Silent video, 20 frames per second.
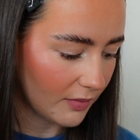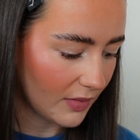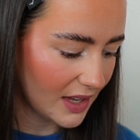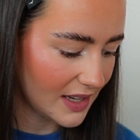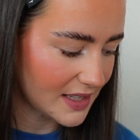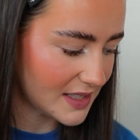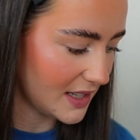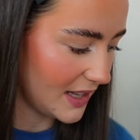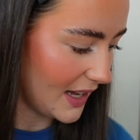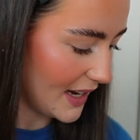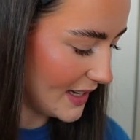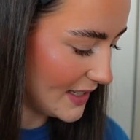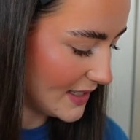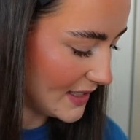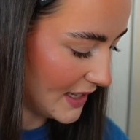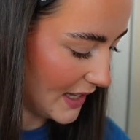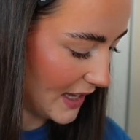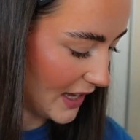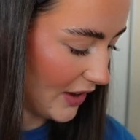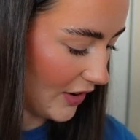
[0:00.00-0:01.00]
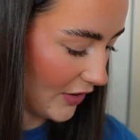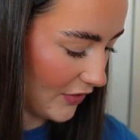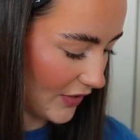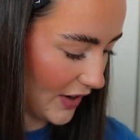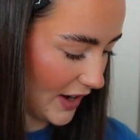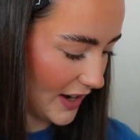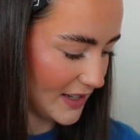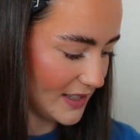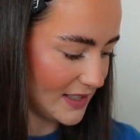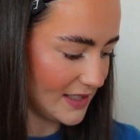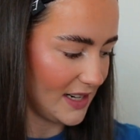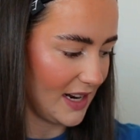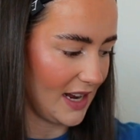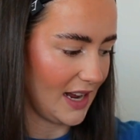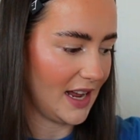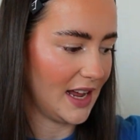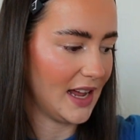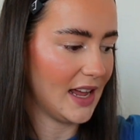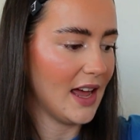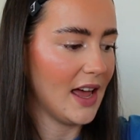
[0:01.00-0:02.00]
So that is the first
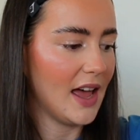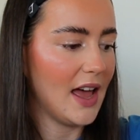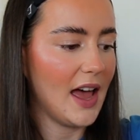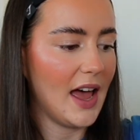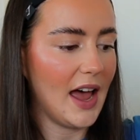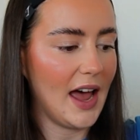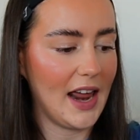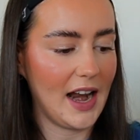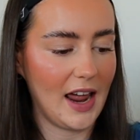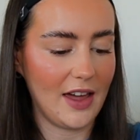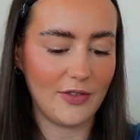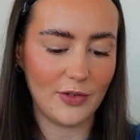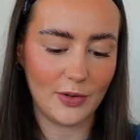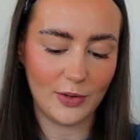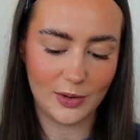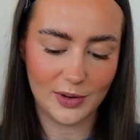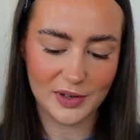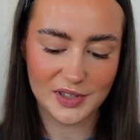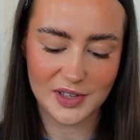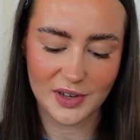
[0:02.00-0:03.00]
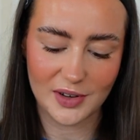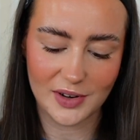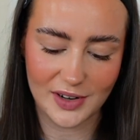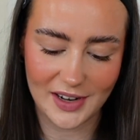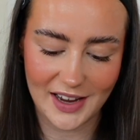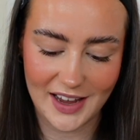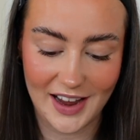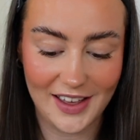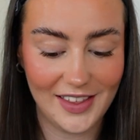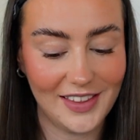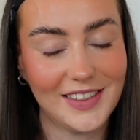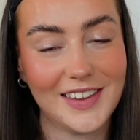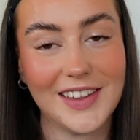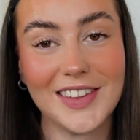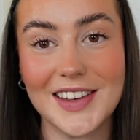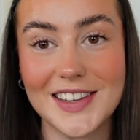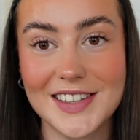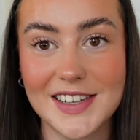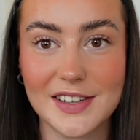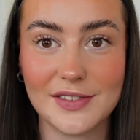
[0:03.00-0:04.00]
tee. And I've also got it, I think that
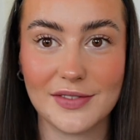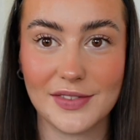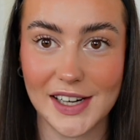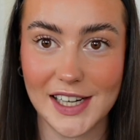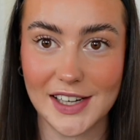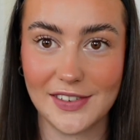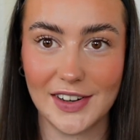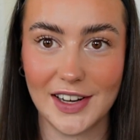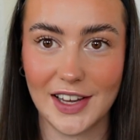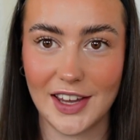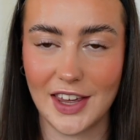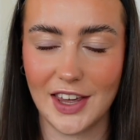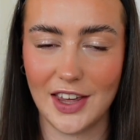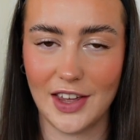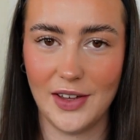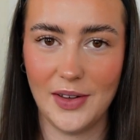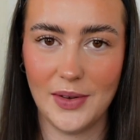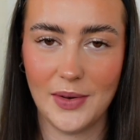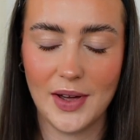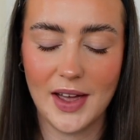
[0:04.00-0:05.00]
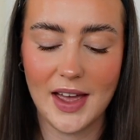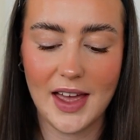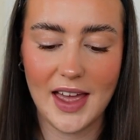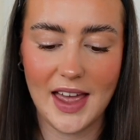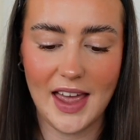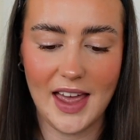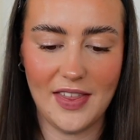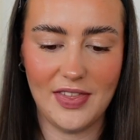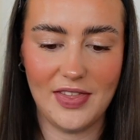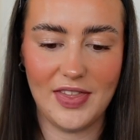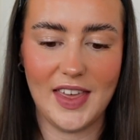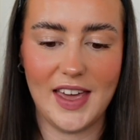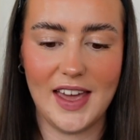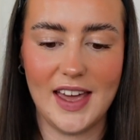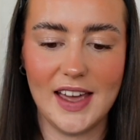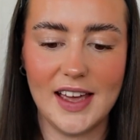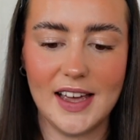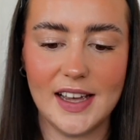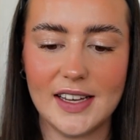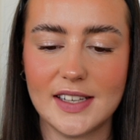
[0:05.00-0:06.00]
this is really cute, in
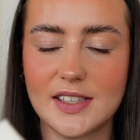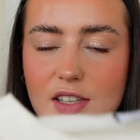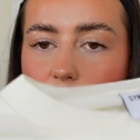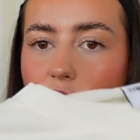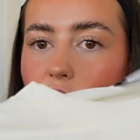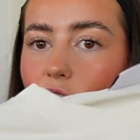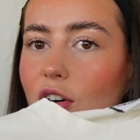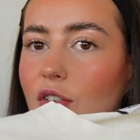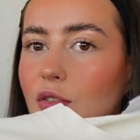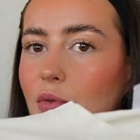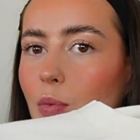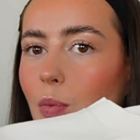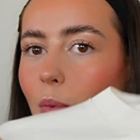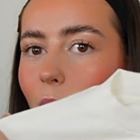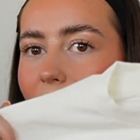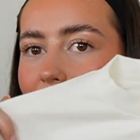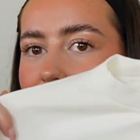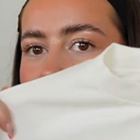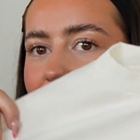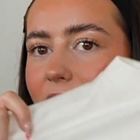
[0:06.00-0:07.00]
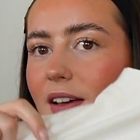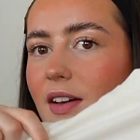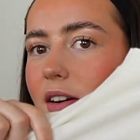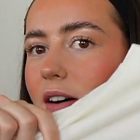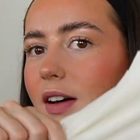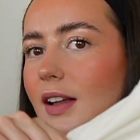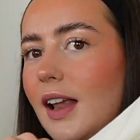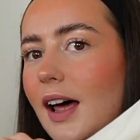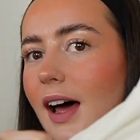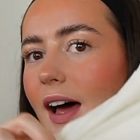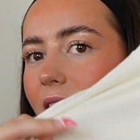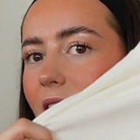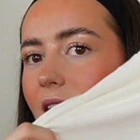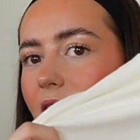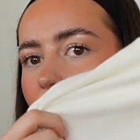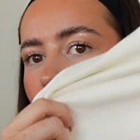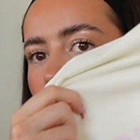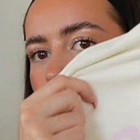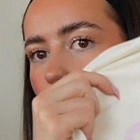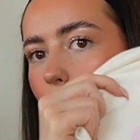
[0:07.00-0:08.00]
this off-white colour
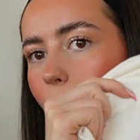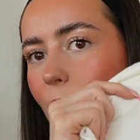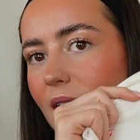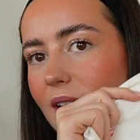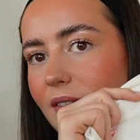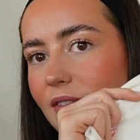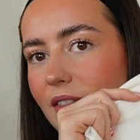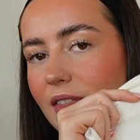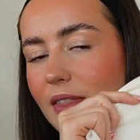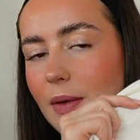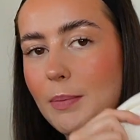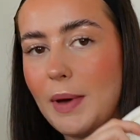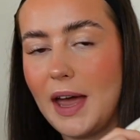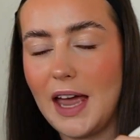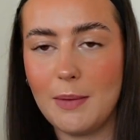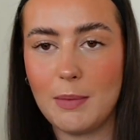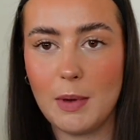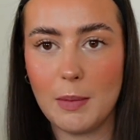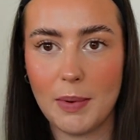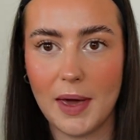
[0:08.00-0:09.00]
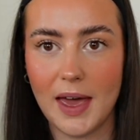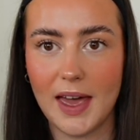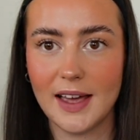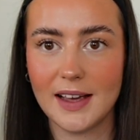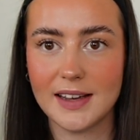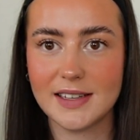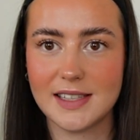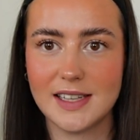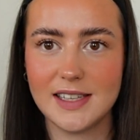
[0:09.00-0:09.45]
with the baby pinks.